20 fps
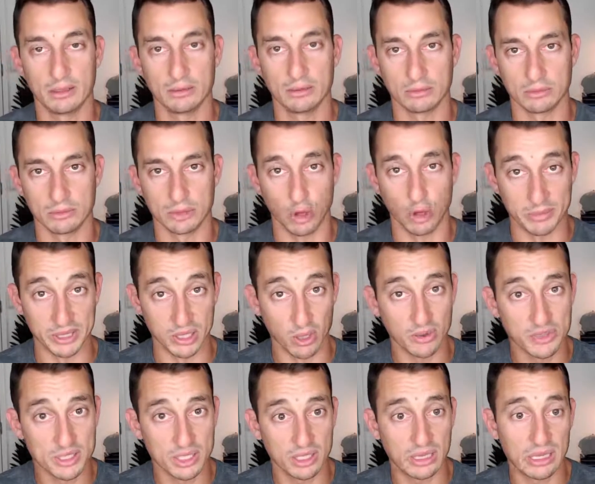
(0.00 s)
go
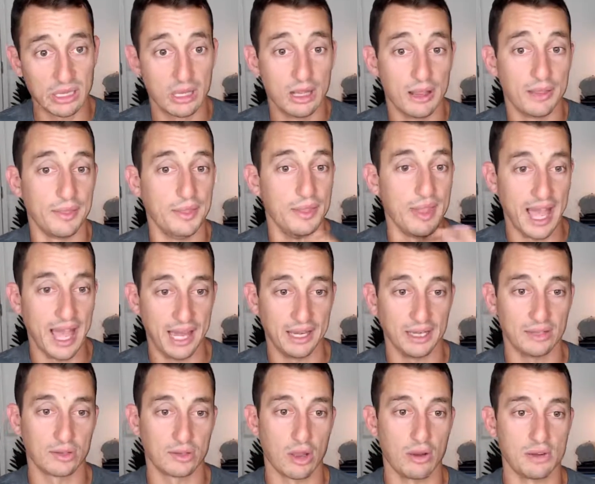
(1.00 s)
beyond it. That
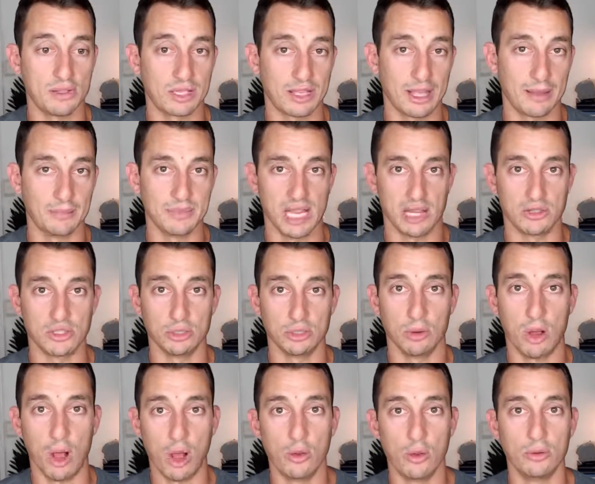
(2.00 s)
is going to come down to your
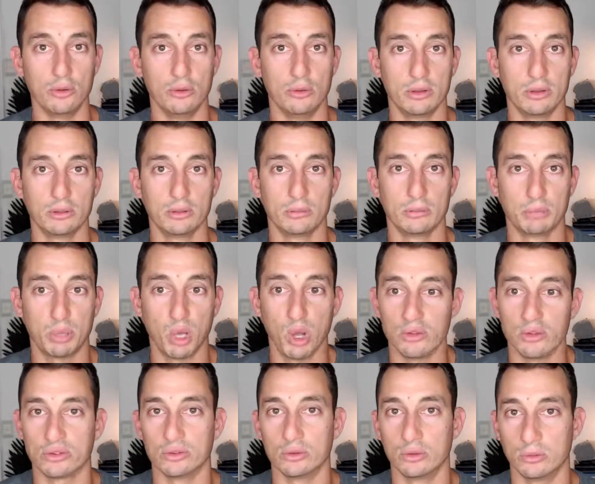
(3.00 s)
own
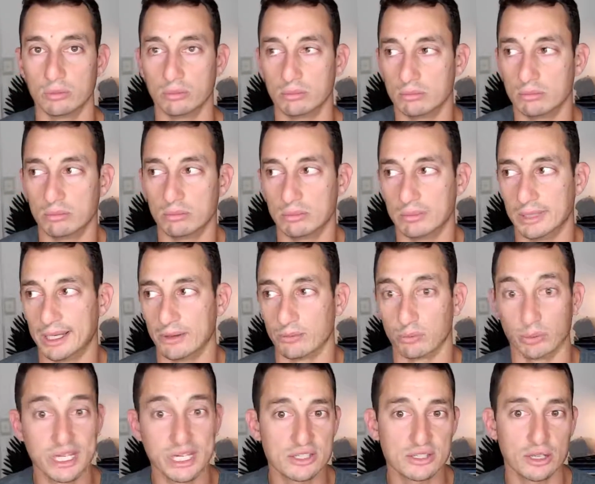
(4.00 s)
personal
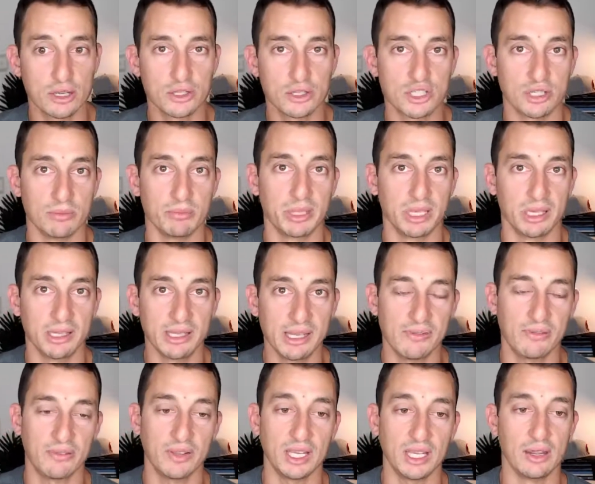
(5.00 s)
research and
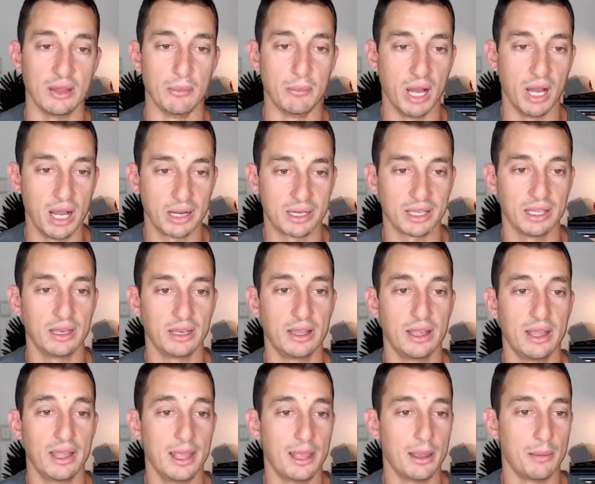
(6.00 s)
belief in the market.
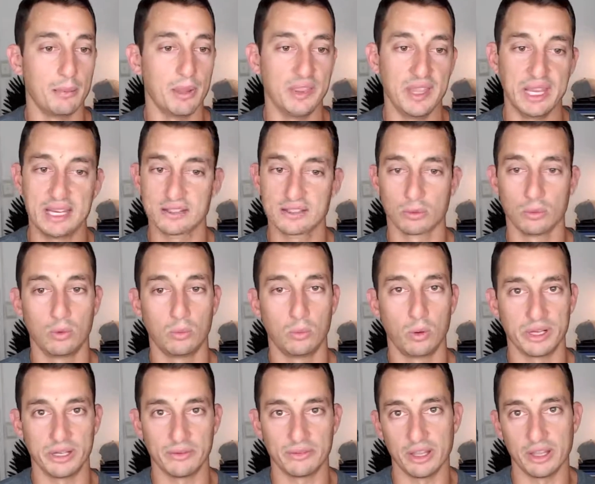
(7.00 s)
But these are all what
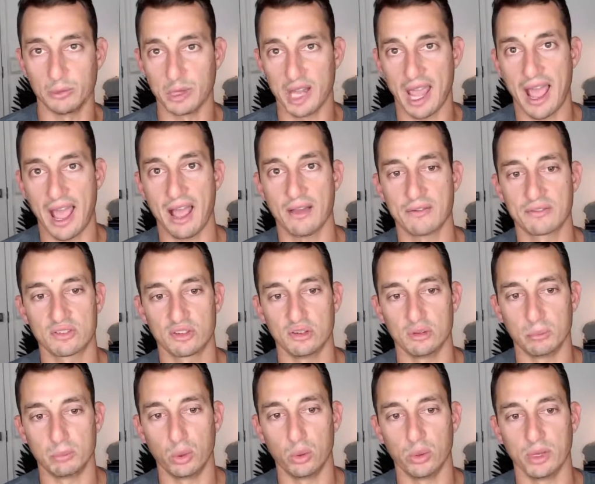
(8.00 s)
ifs that we have to
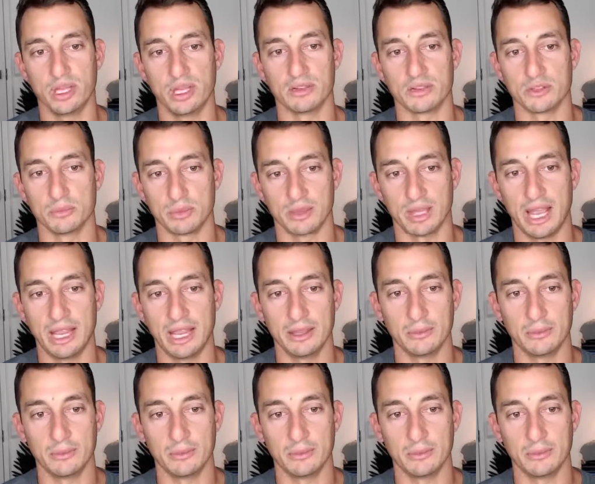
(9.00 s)
put into play, that we